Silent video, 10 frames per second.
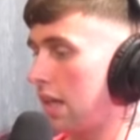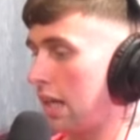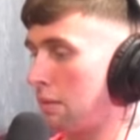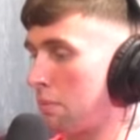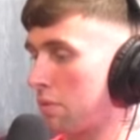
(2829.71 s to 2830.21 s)

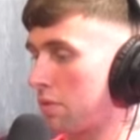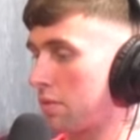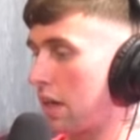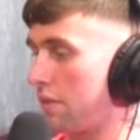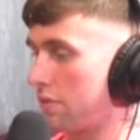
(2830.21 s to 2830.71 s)
And I
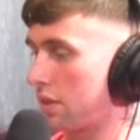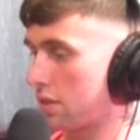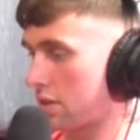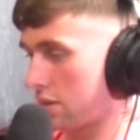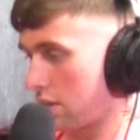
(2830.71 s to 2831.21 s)
remember having the,
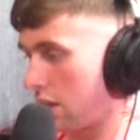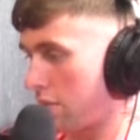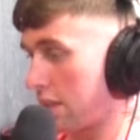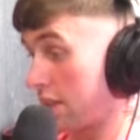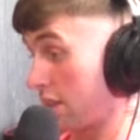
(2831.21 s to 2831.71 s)
the, the
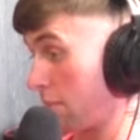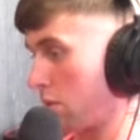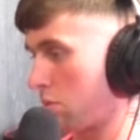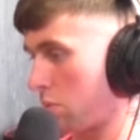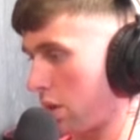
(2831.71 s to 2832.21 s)
conversation
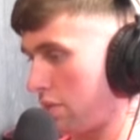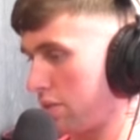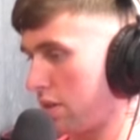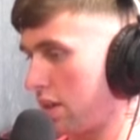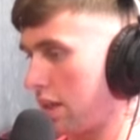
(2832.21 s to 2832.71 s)
similar we're
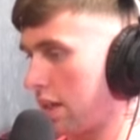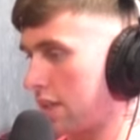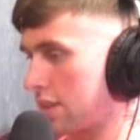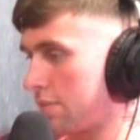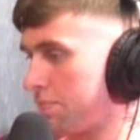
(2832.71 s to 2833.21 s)
having now, like
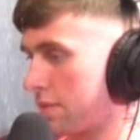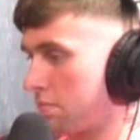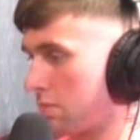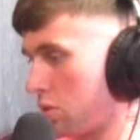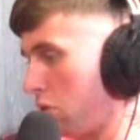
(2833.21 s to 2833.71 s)
as in
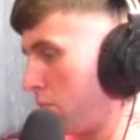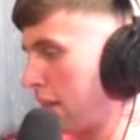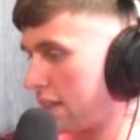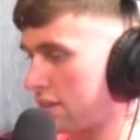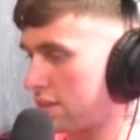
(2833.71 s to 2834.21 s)
the whole
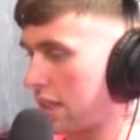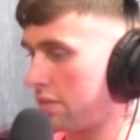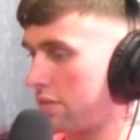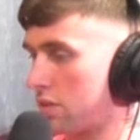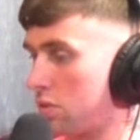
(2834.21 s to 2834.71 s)
mental side
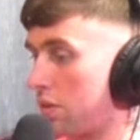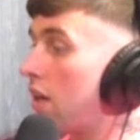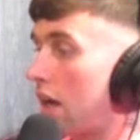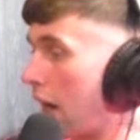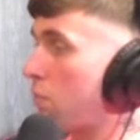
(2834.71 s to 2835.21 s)
of it, and going,
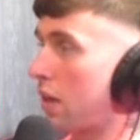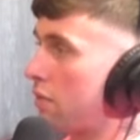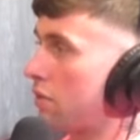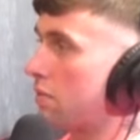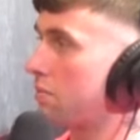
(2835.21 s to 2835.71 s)
mm-hmm. "I'm
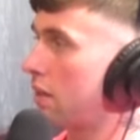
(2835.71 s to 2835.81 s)
ready for it."